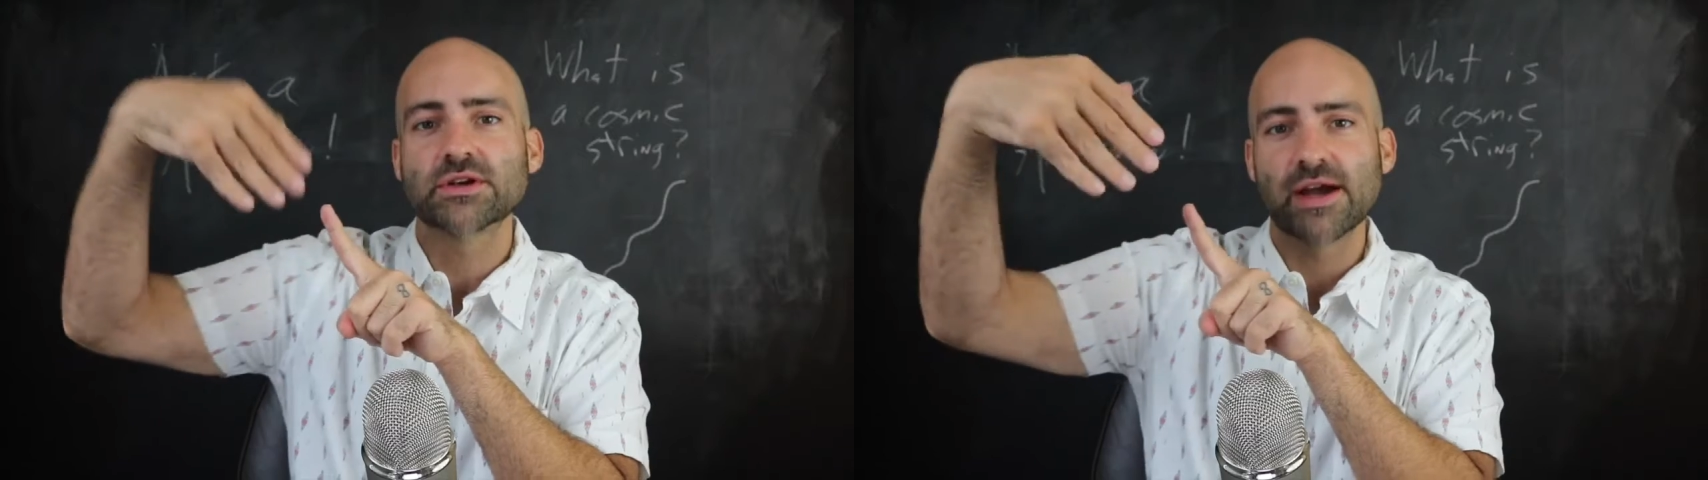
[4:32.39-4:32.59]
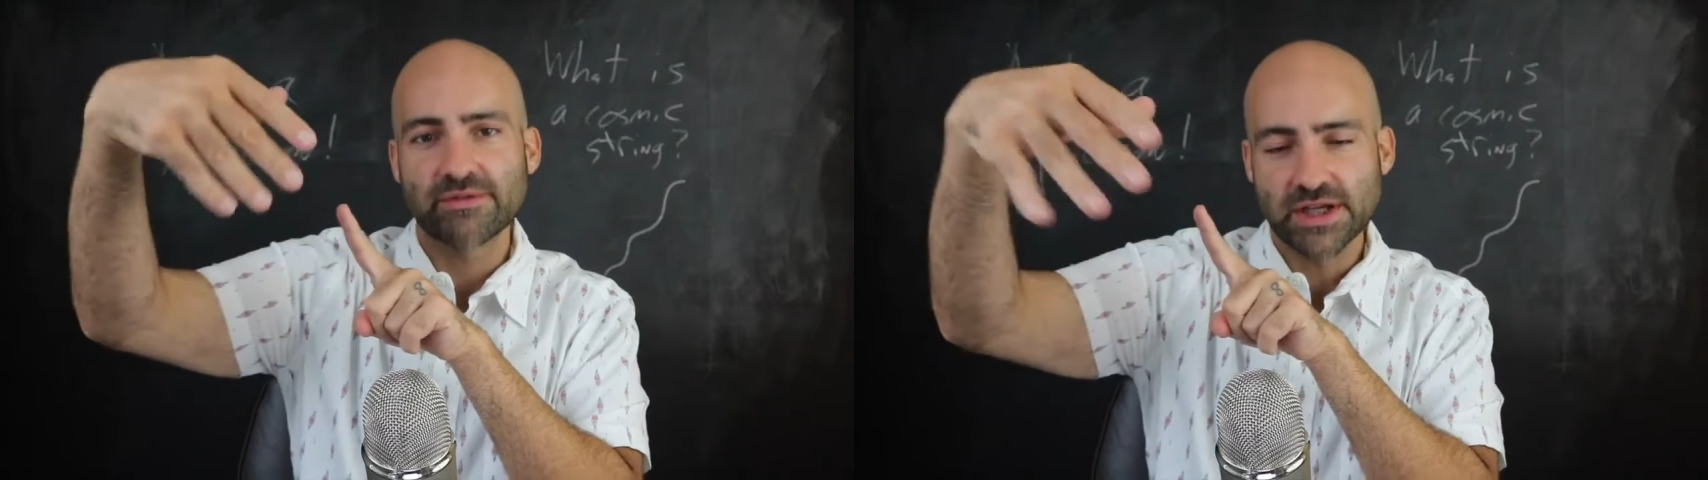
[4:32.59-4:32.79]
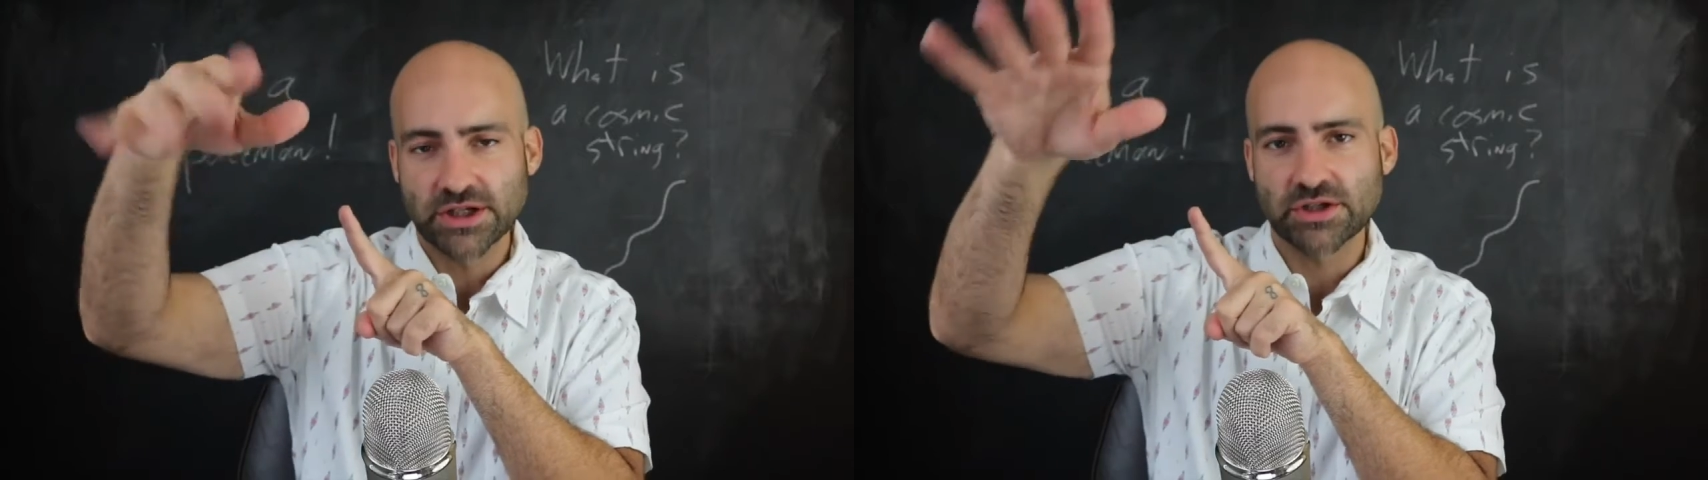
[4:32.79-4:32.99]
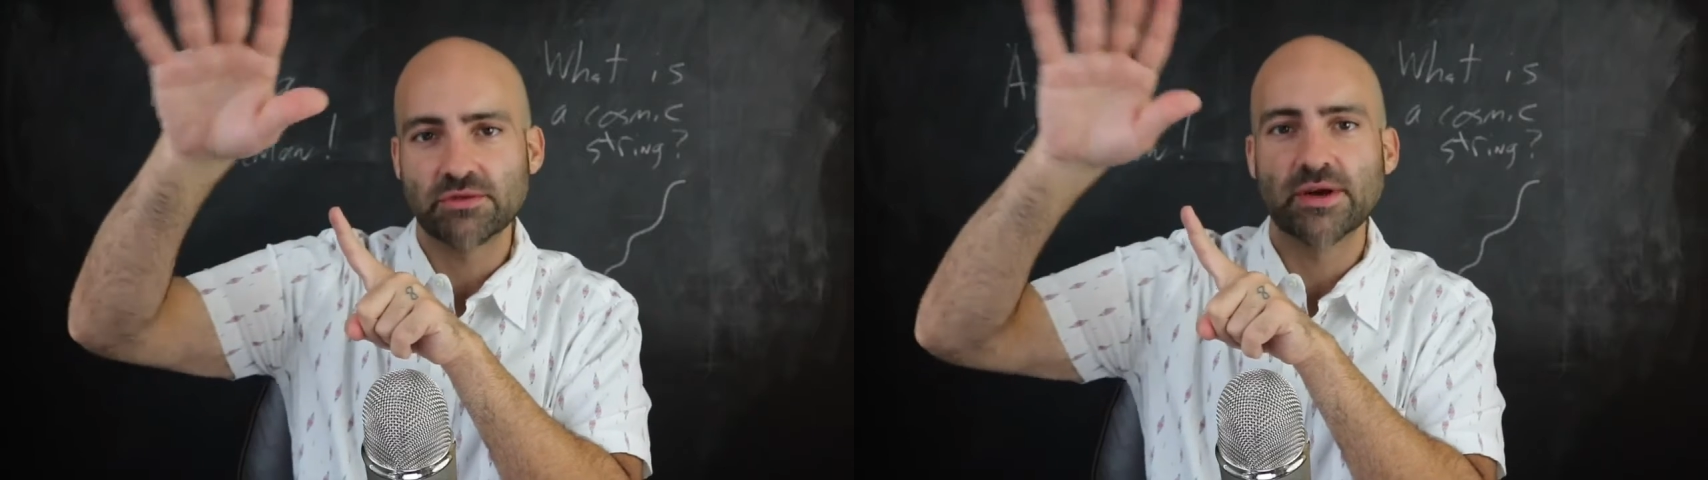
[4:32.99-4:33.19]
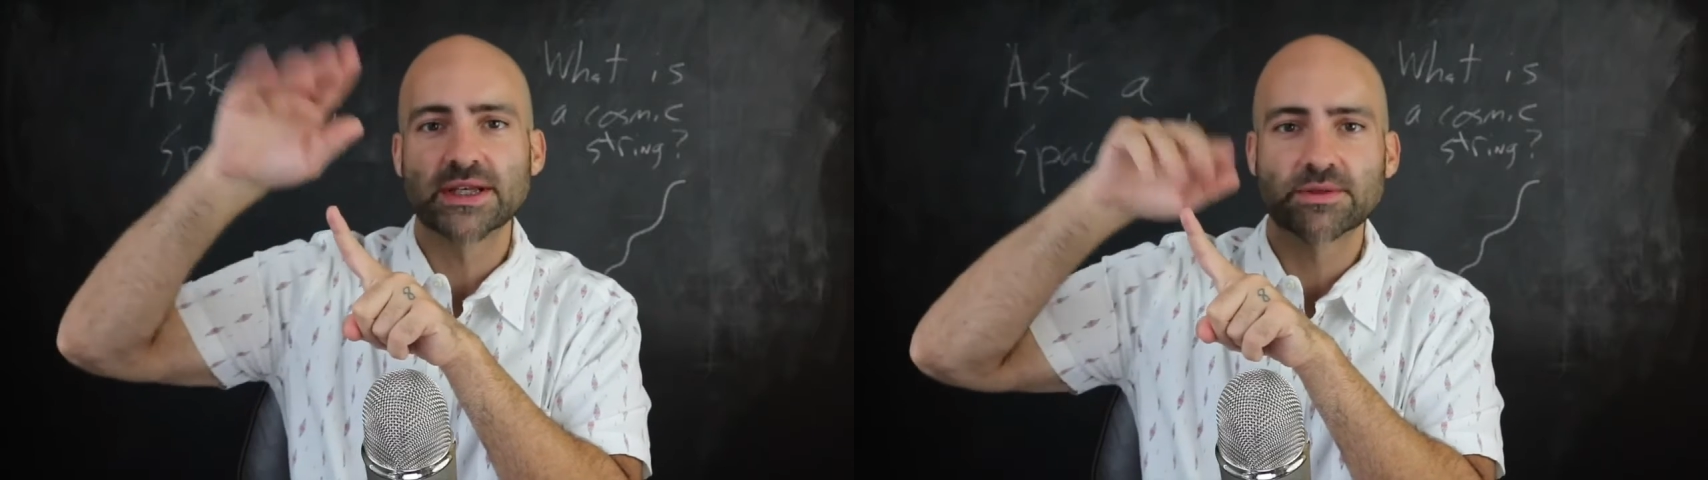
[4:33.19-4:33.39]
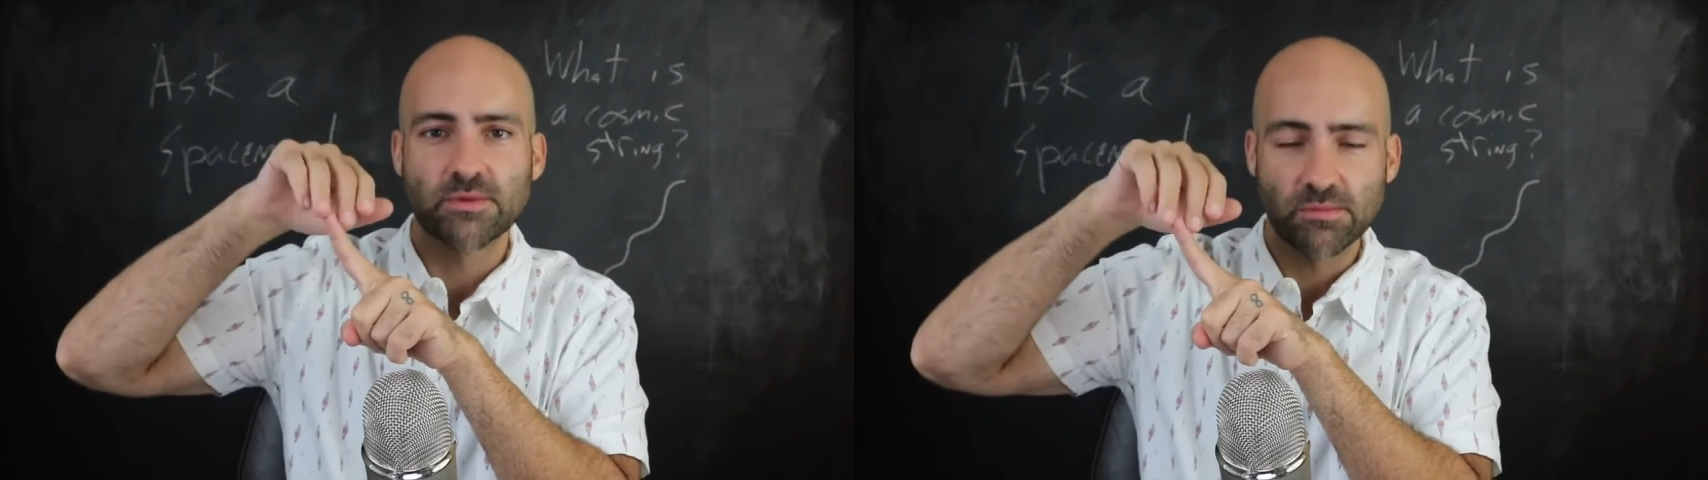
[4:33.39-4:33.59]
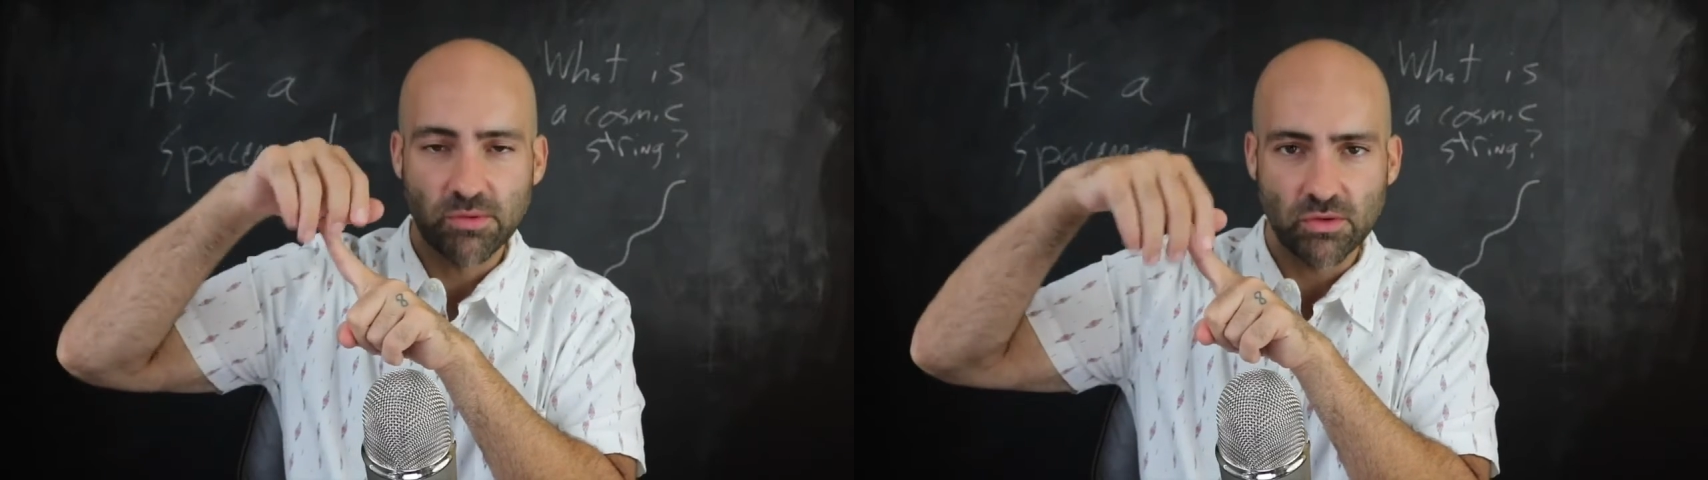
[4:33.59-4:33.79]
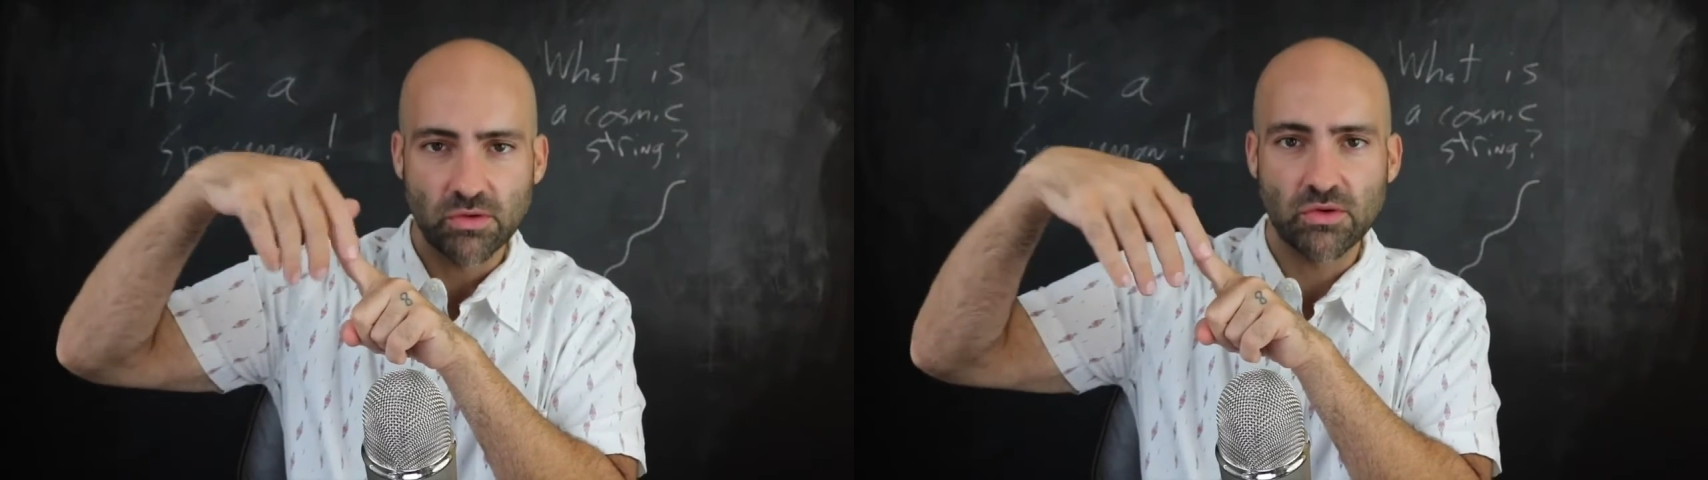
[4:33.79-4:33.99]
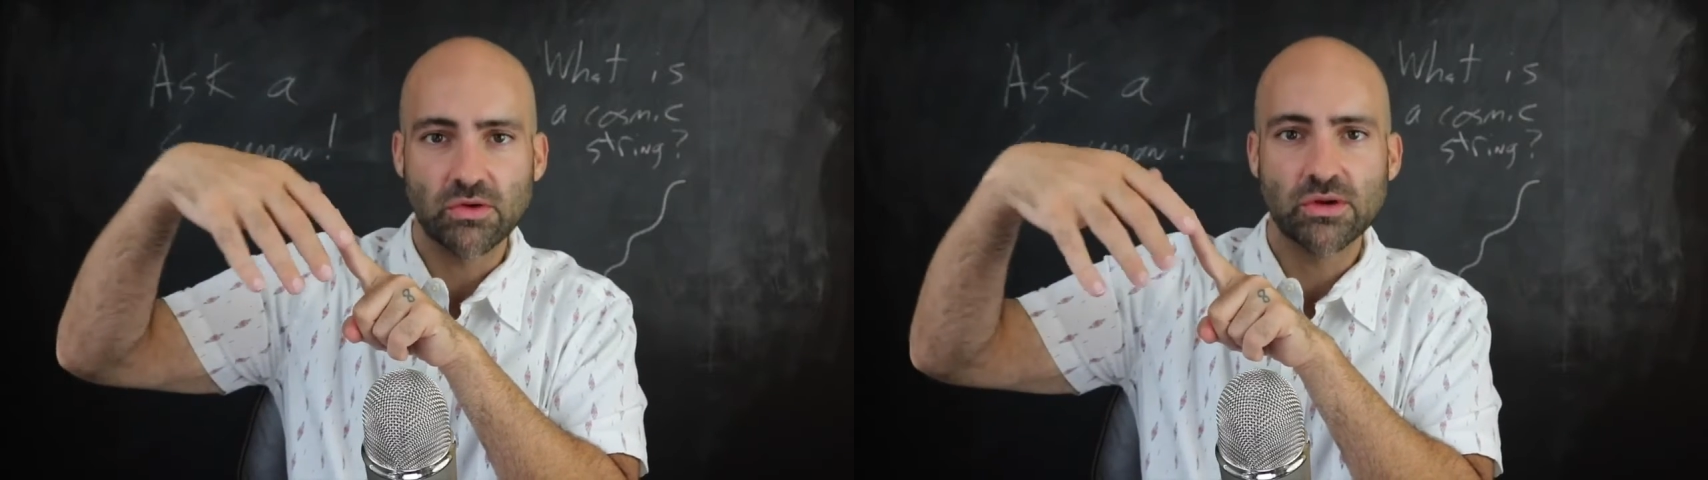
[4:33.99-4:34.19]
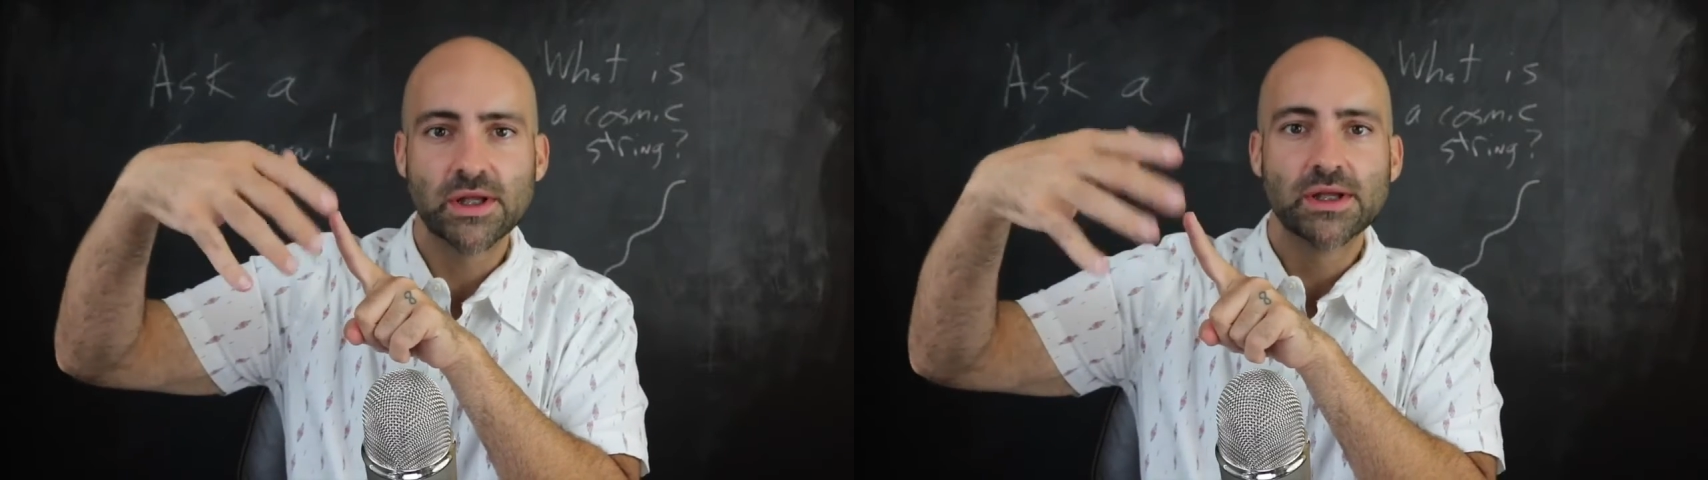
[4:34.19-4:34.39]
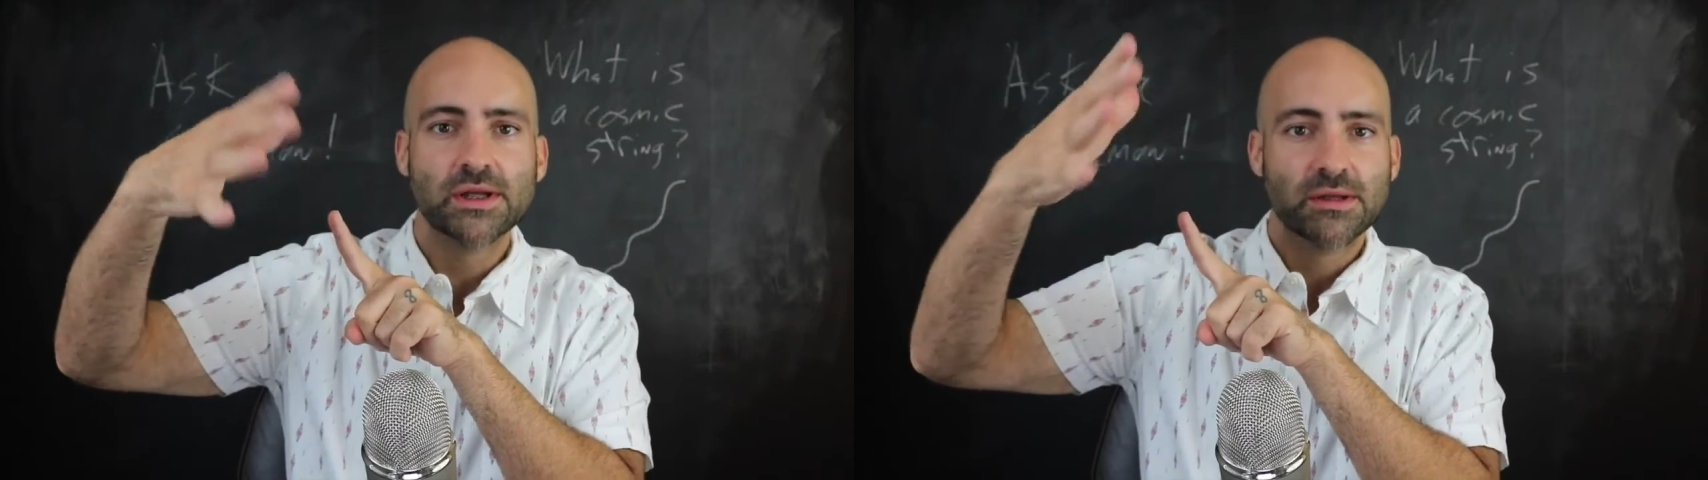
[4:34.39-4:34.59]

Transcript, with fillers: The gravitational waves will pull